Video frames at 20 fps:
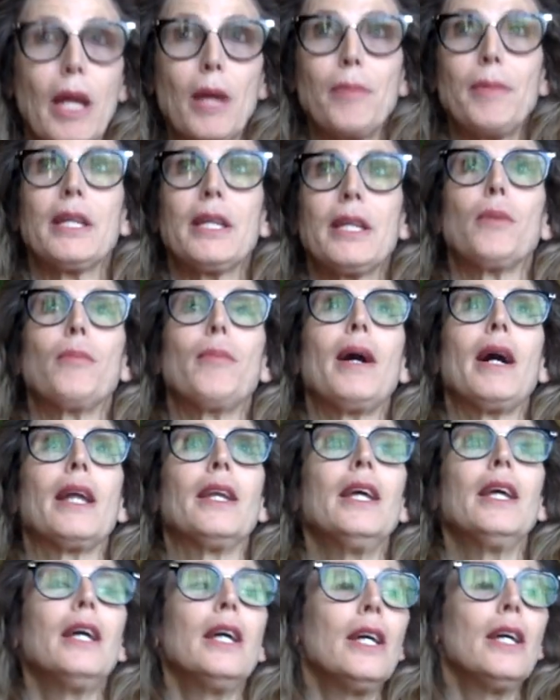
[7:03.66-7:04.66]
I mean, come
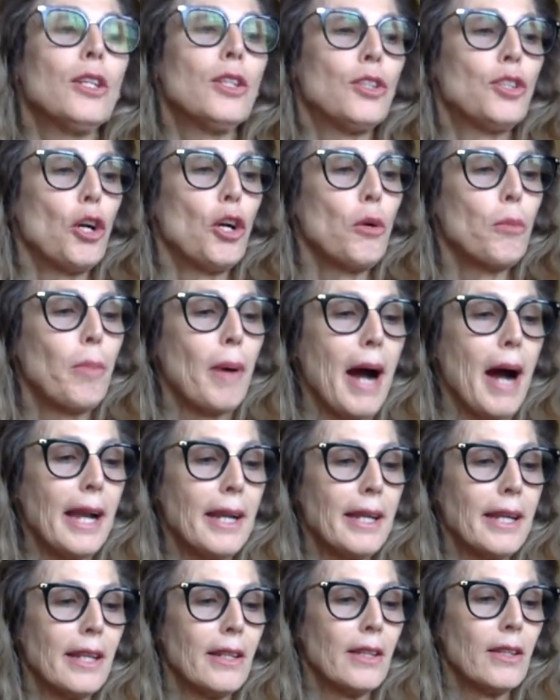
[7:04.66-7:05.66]
on, Joe
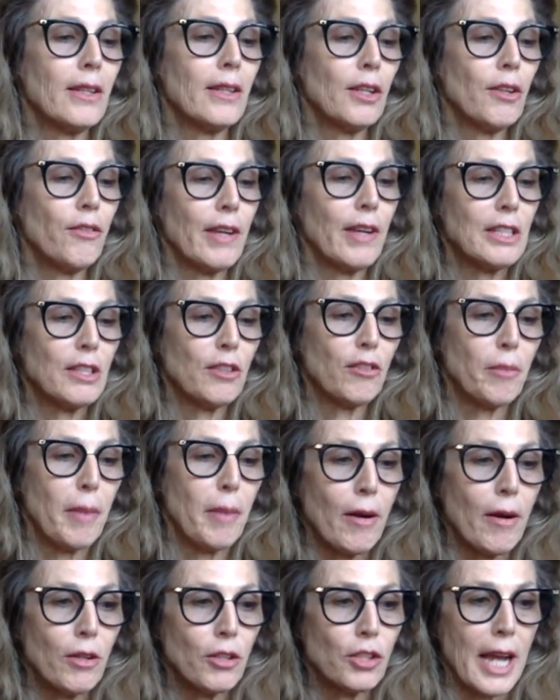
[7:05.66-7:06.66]
Biden, the Defense of
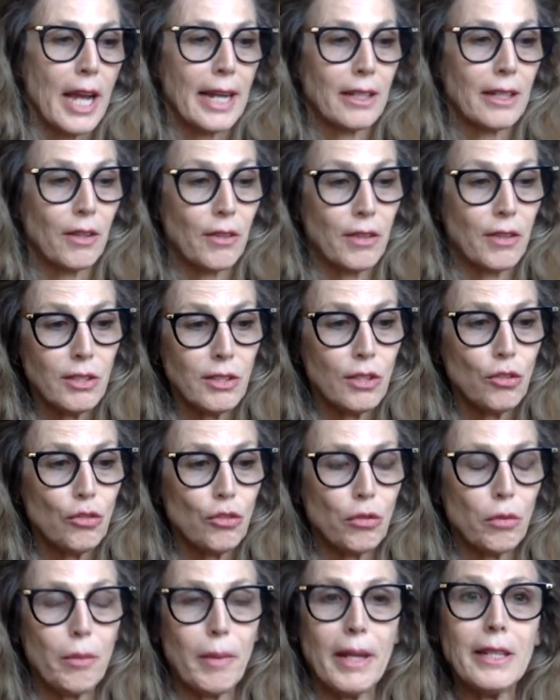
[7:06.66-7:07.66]
Marriage Act, this is
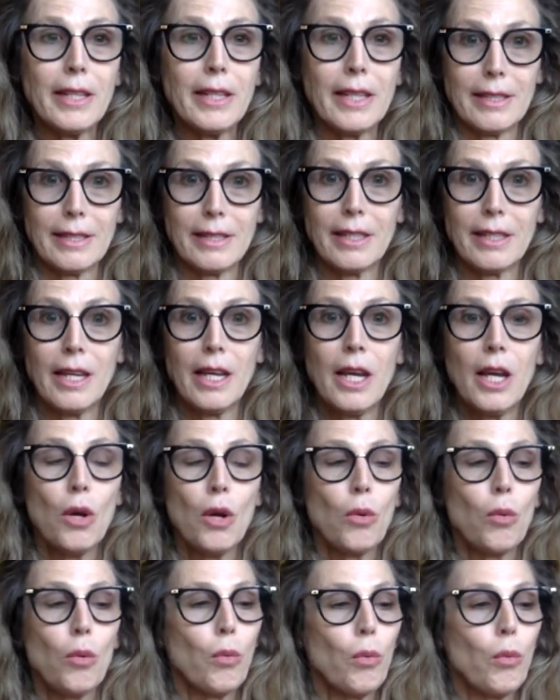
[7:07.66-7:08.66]
tremendous.
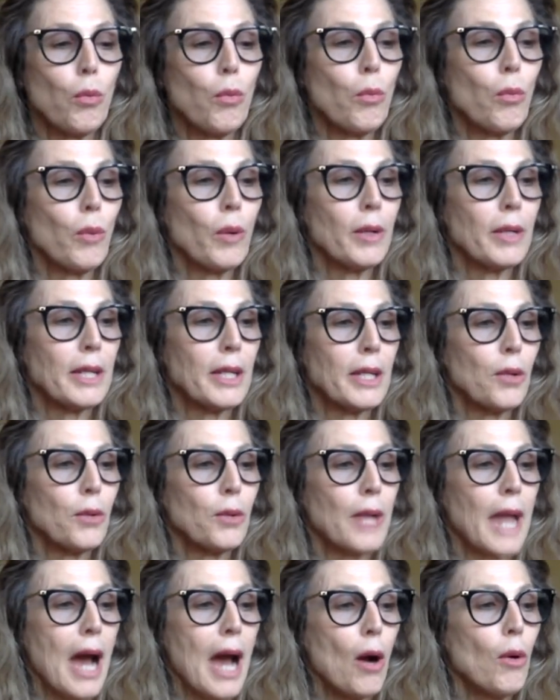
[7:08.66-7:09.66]
You know,
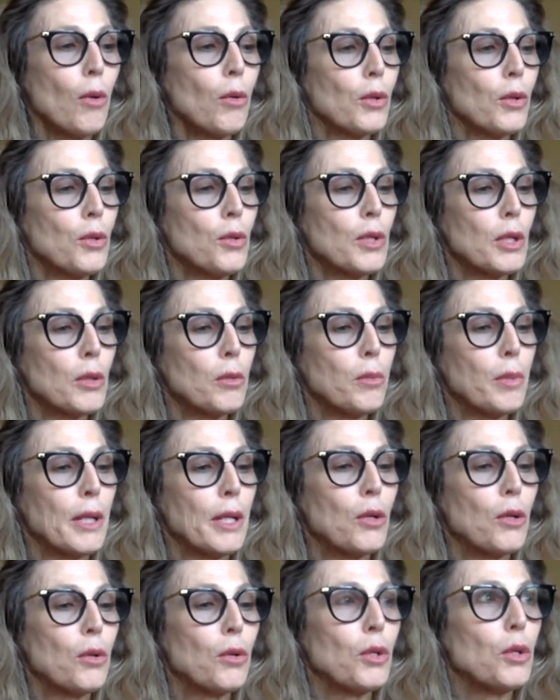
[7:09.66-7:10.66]
now you can
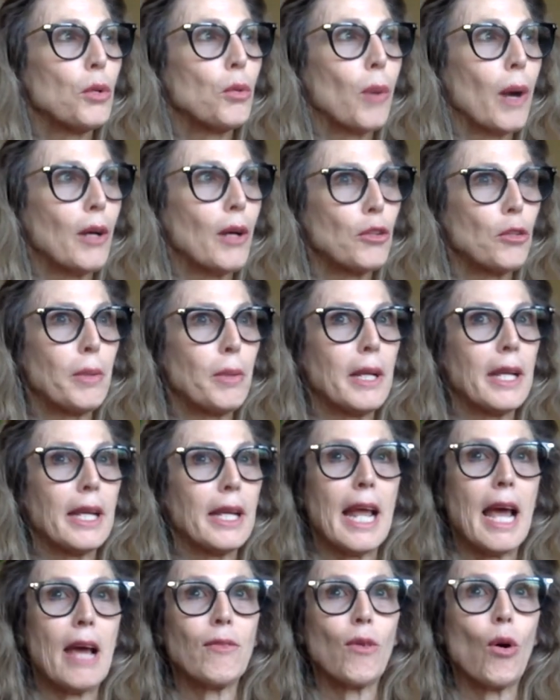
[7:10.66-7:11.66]
be who you want to be
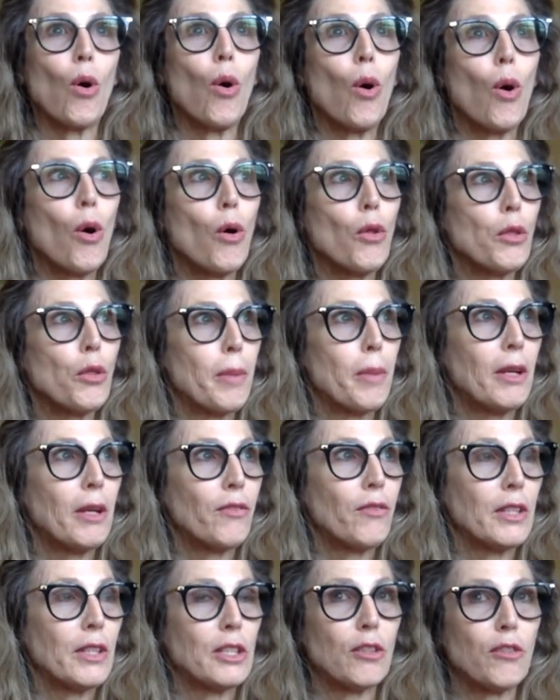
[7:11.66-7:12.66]
and have all the
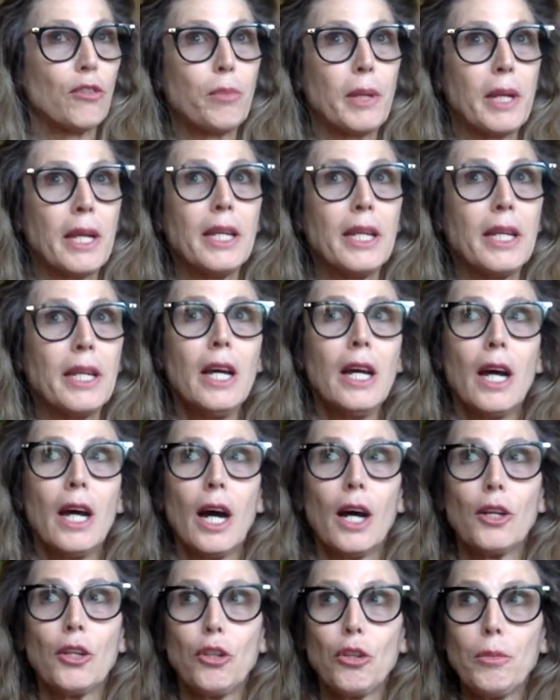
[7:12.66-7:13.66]
benefits of being
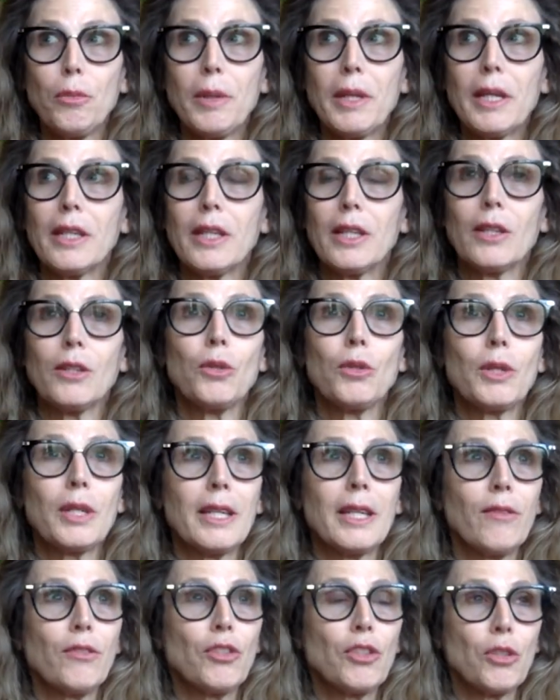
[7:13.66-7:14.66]
a human. You can
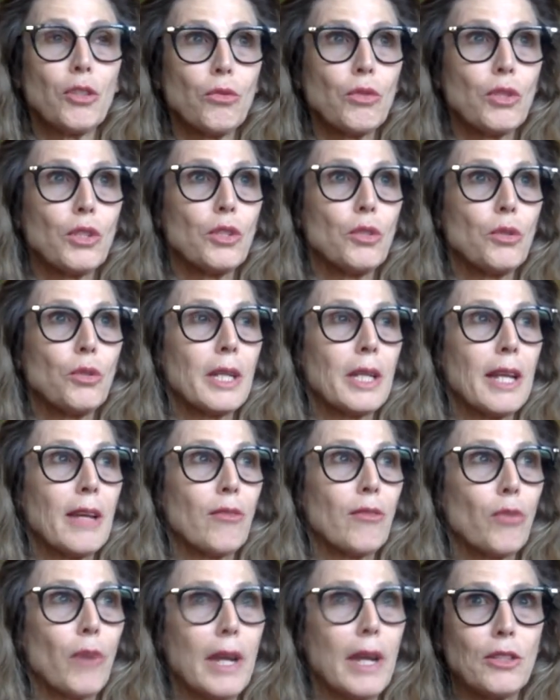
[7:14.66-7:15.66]
have children, you can have
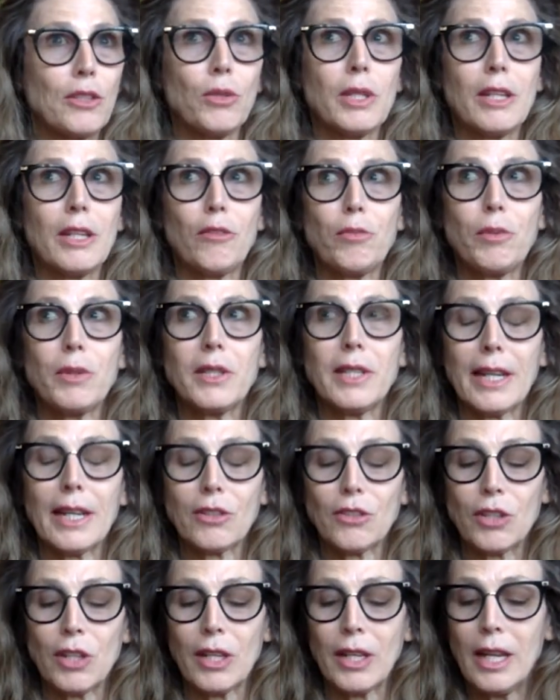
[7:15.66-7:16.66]
rights, you can have
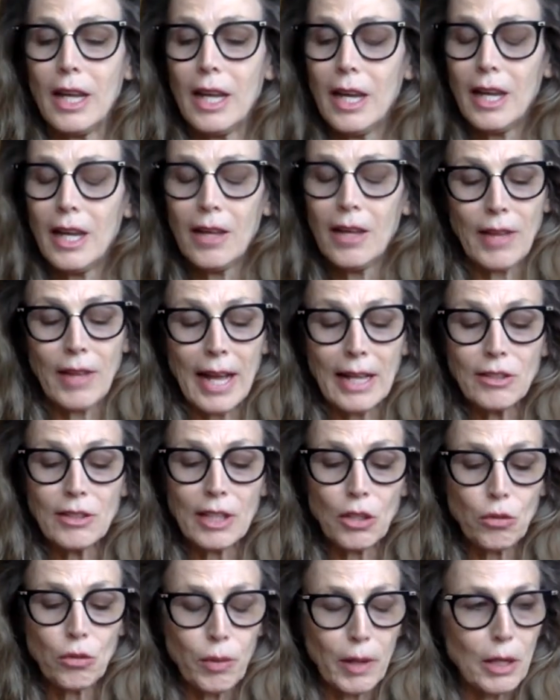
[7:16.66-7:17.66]
protection. That's
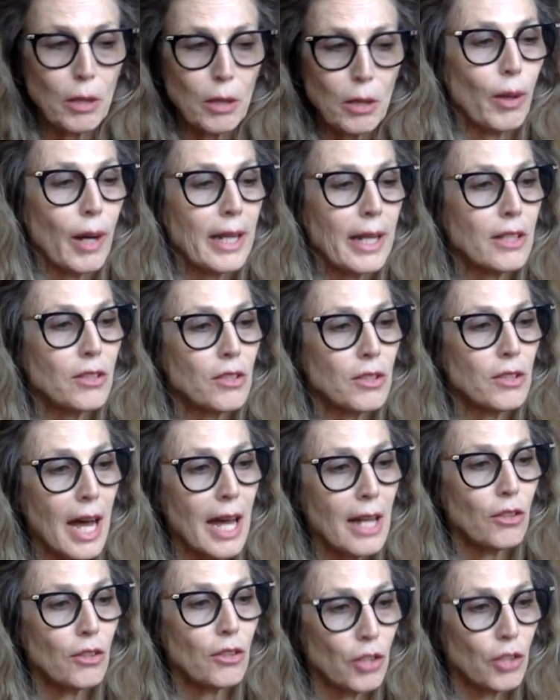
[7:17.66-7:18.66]
incredible. And it's
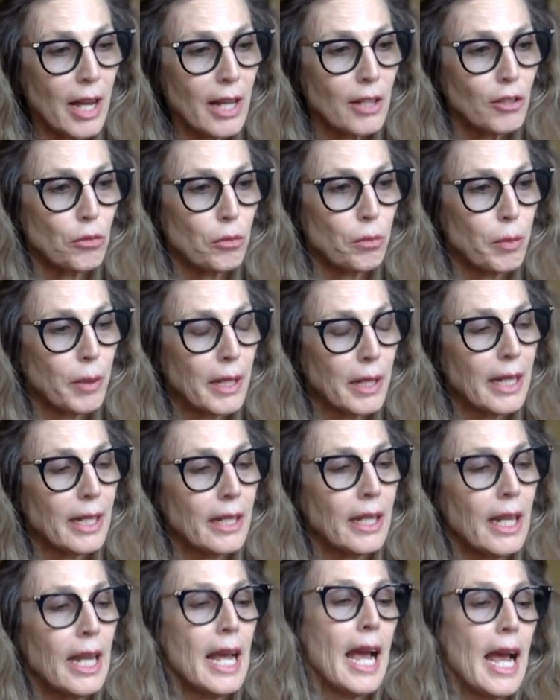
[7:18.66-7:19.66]
not just
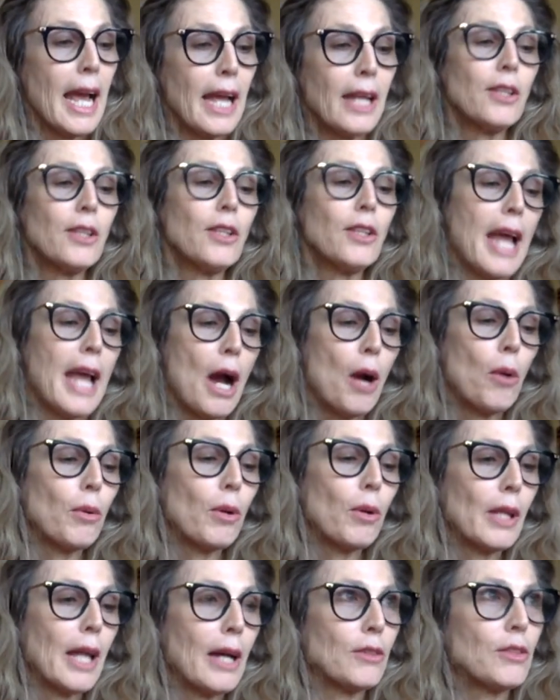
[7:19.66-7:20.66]
being, and now
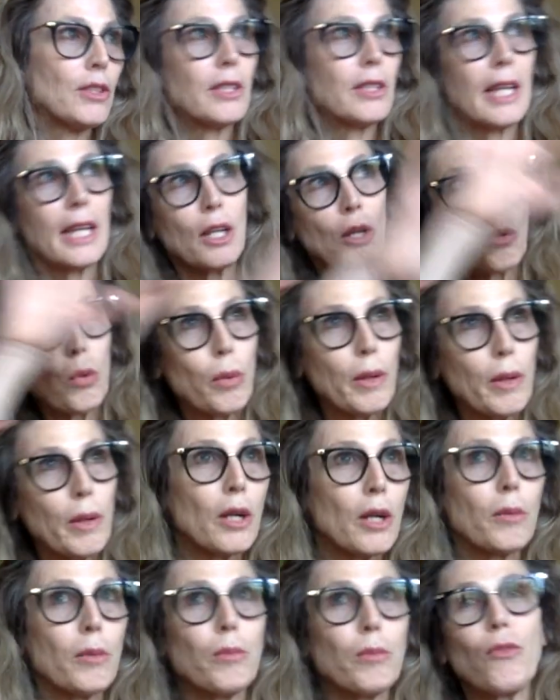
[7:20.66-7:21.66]
we're allowed to say
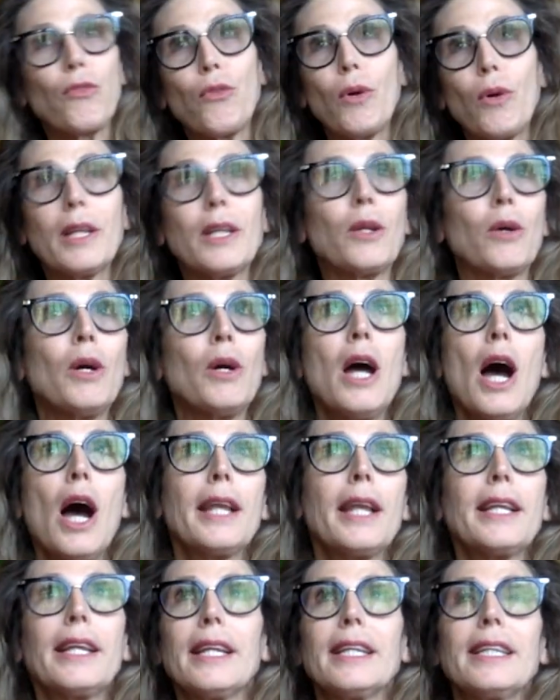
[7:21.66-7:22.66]
queer before, you know,
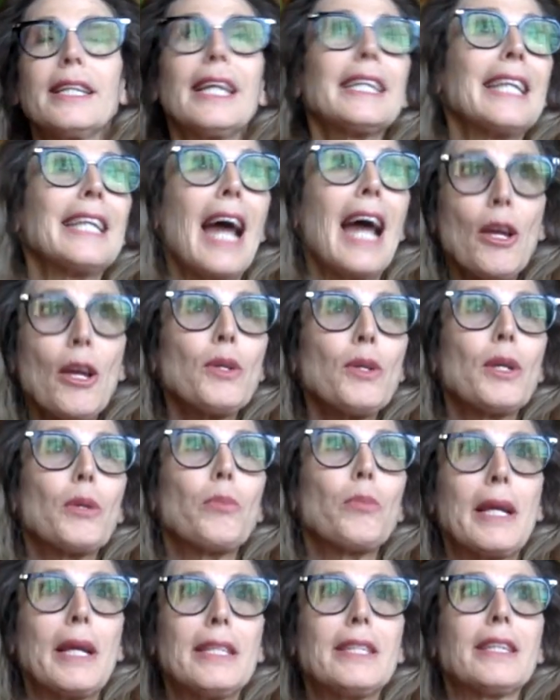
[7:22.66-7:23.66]
like now you
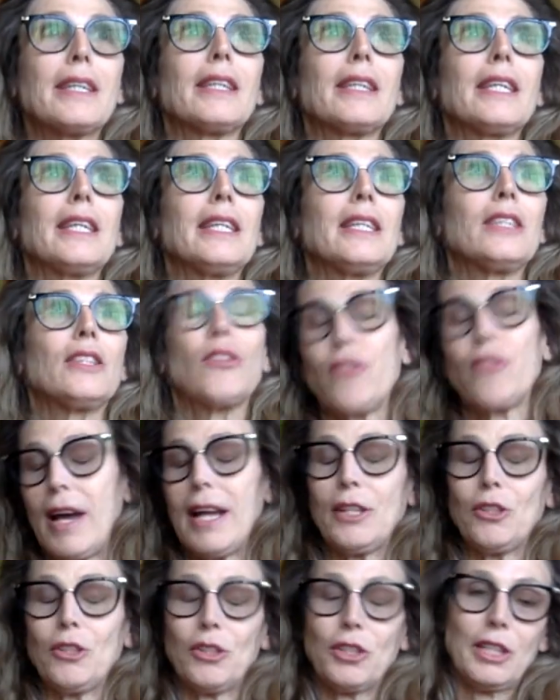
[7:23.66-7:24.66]
can basically
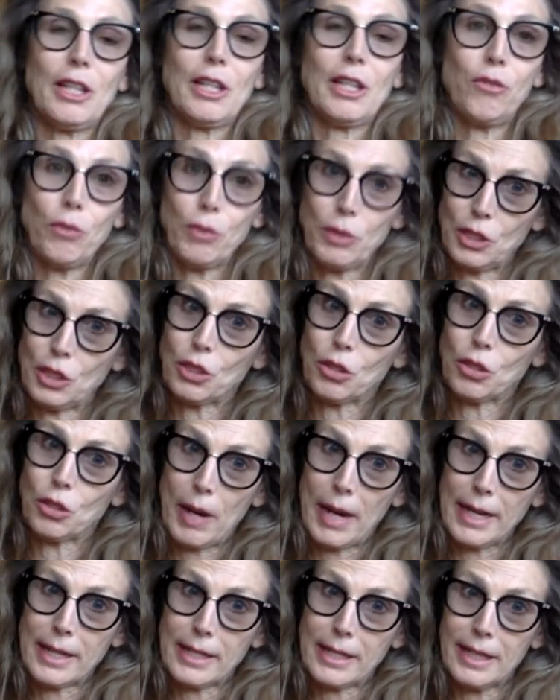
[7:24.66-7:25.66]
define yourself, which is great.